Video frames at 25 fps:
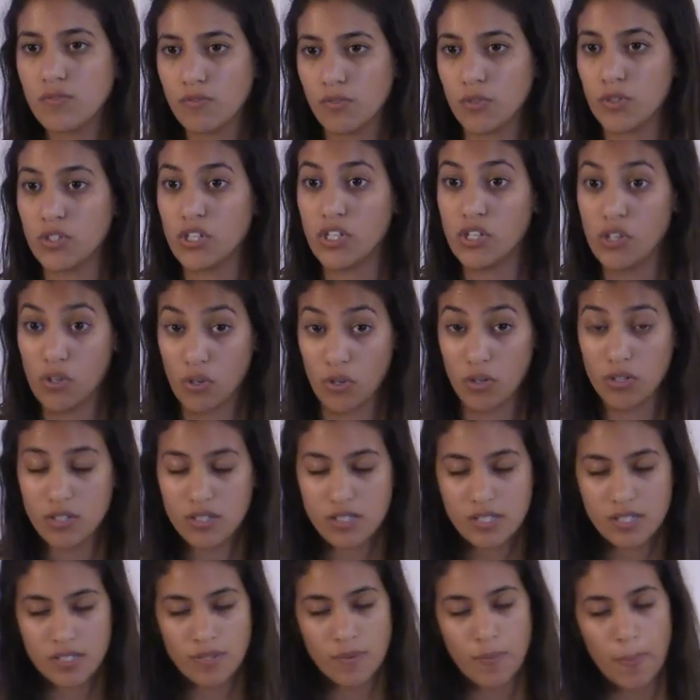40
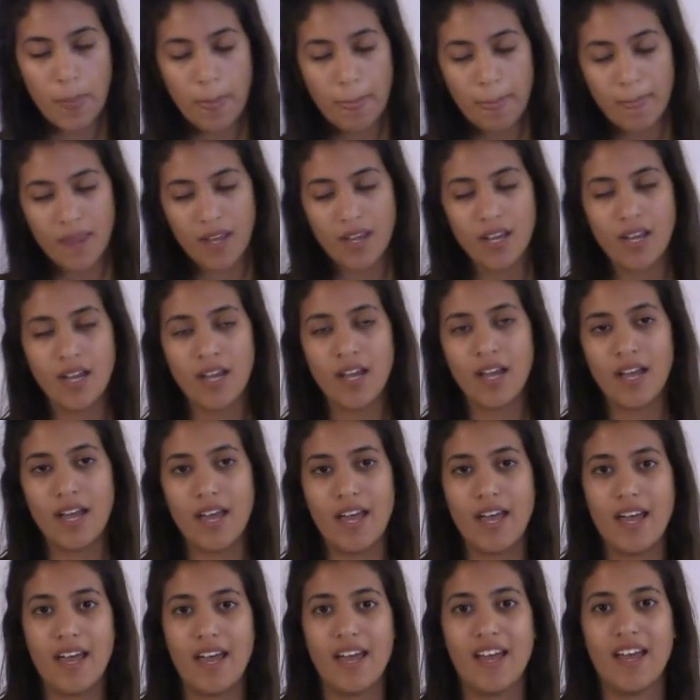girls.
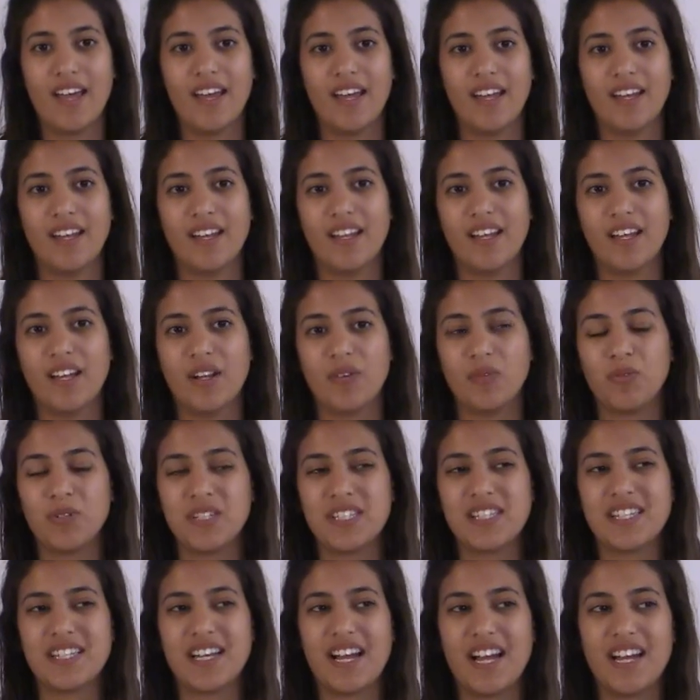And it
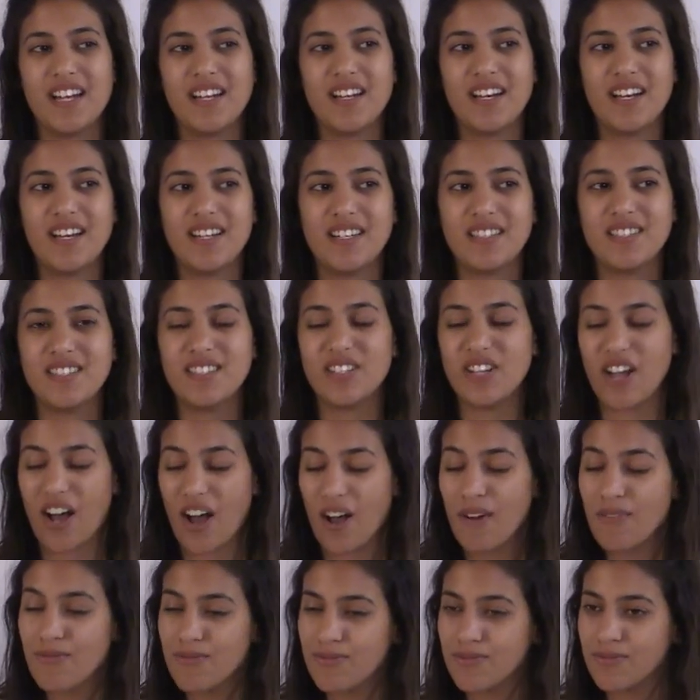was kind of
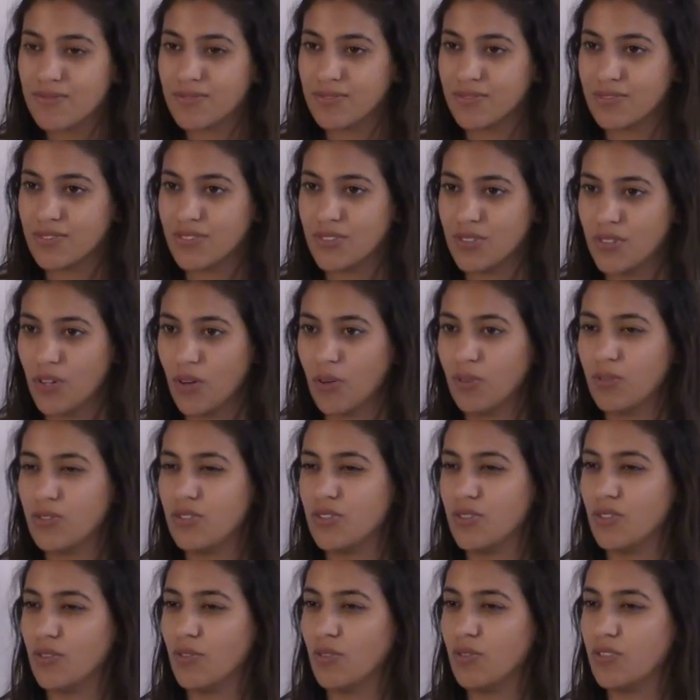tough, you know,
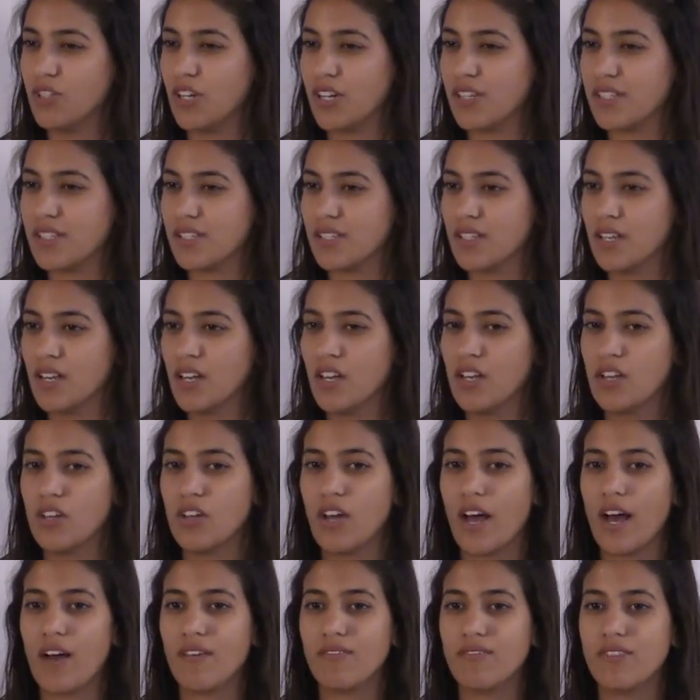to just,
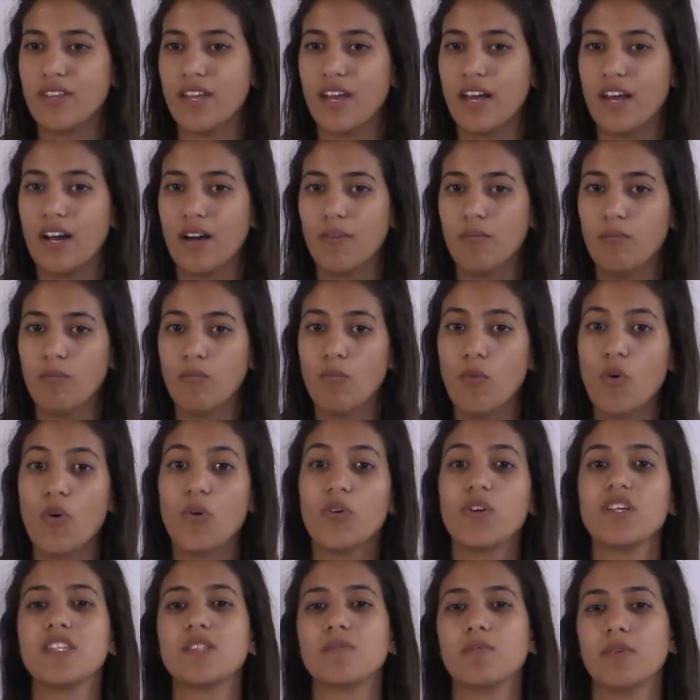you have the
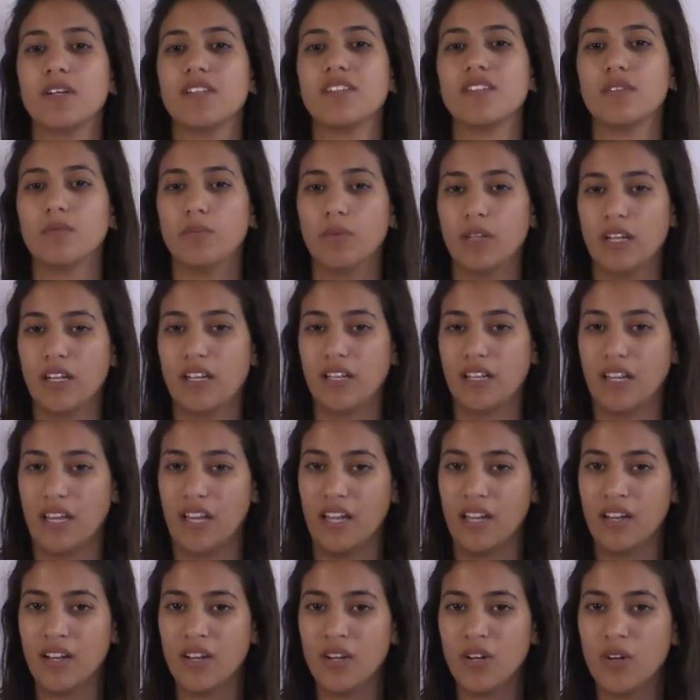more responsibility
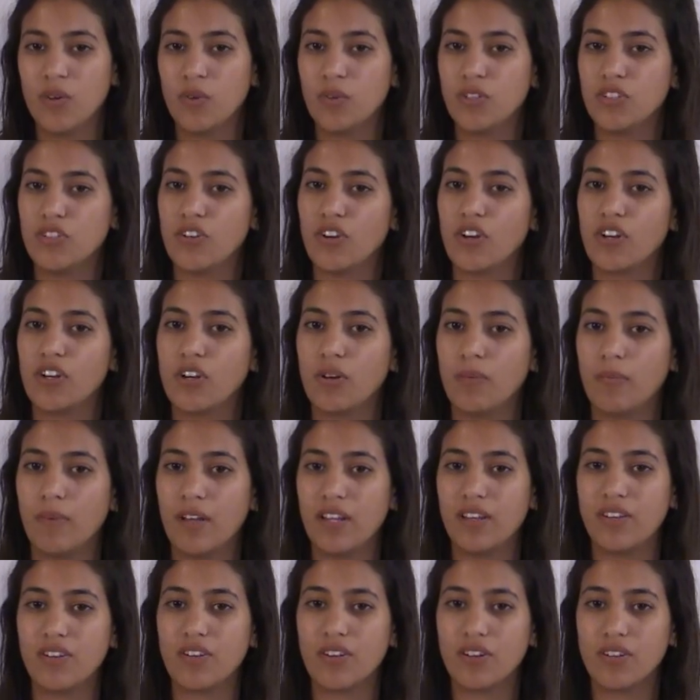when you're a
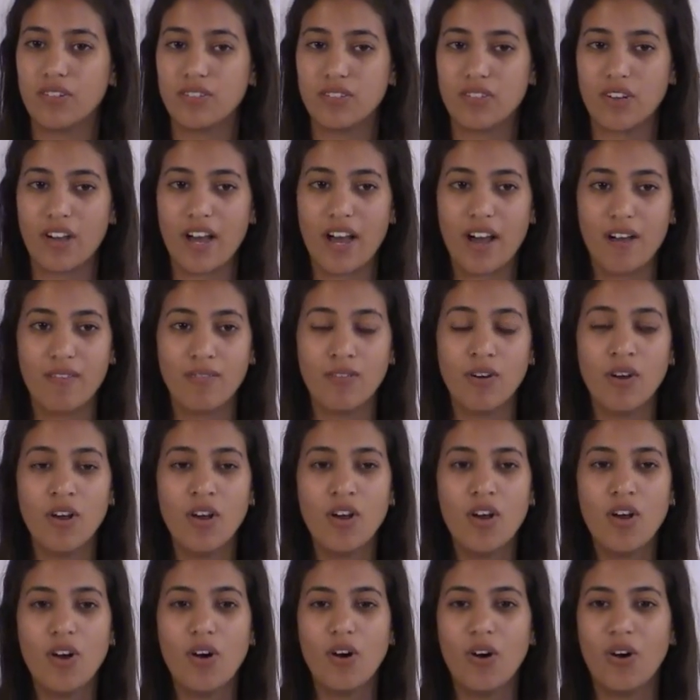commander, you have
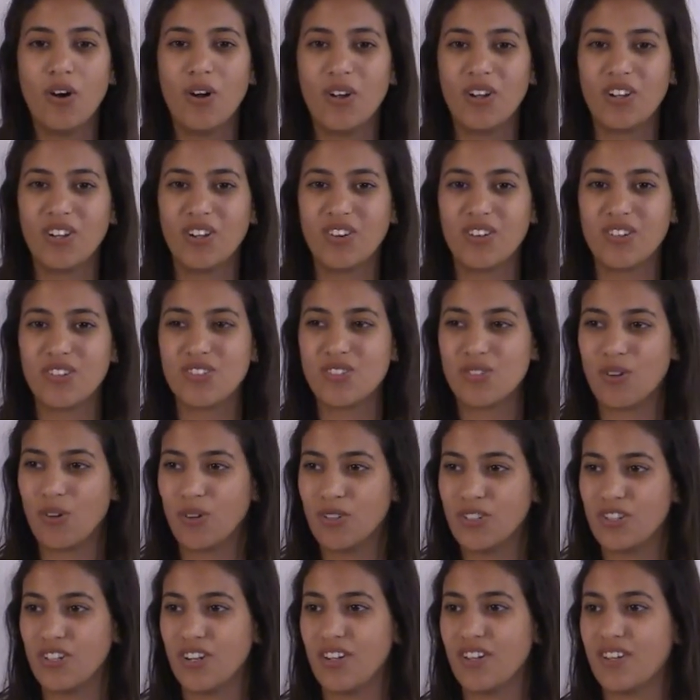all your
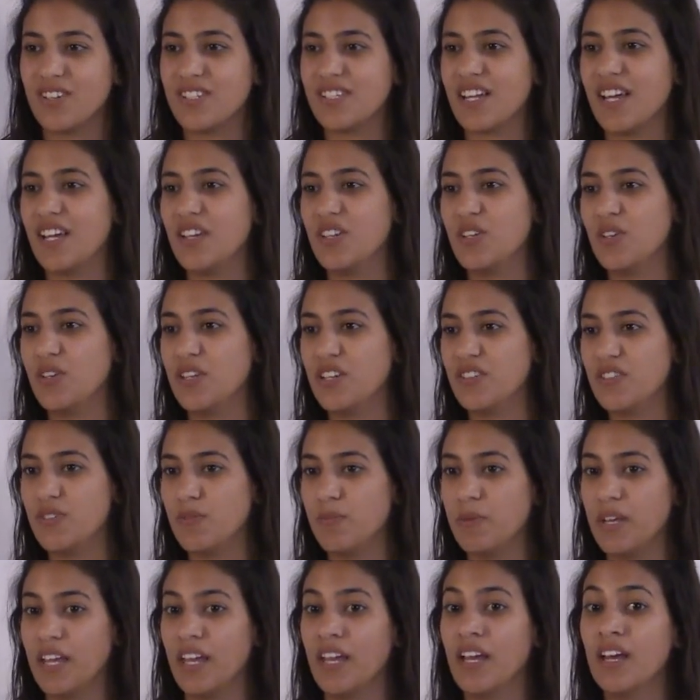soldiers and you need to
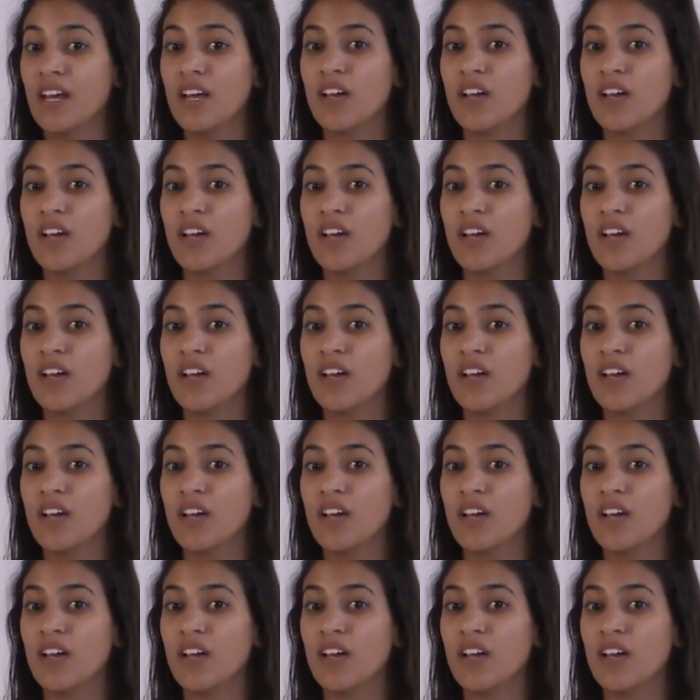be